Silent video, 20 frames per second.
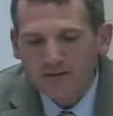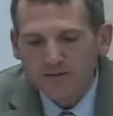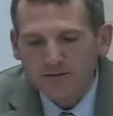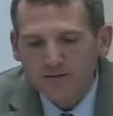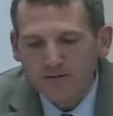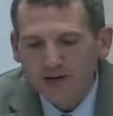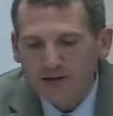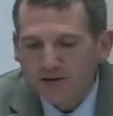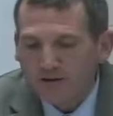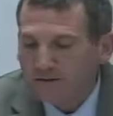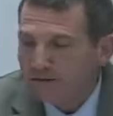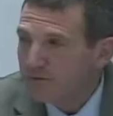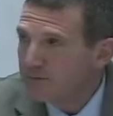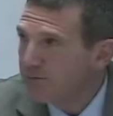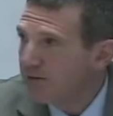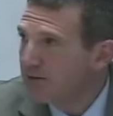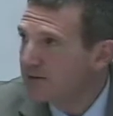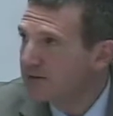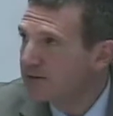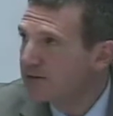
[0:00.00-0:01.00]
challenge
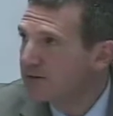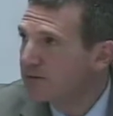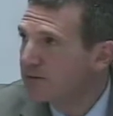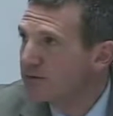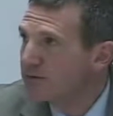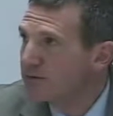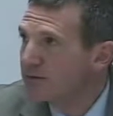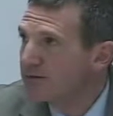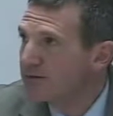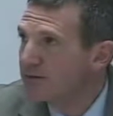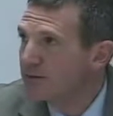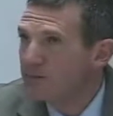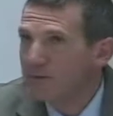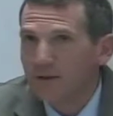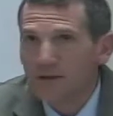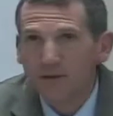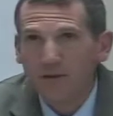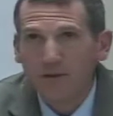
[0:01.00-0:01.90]
for our district and something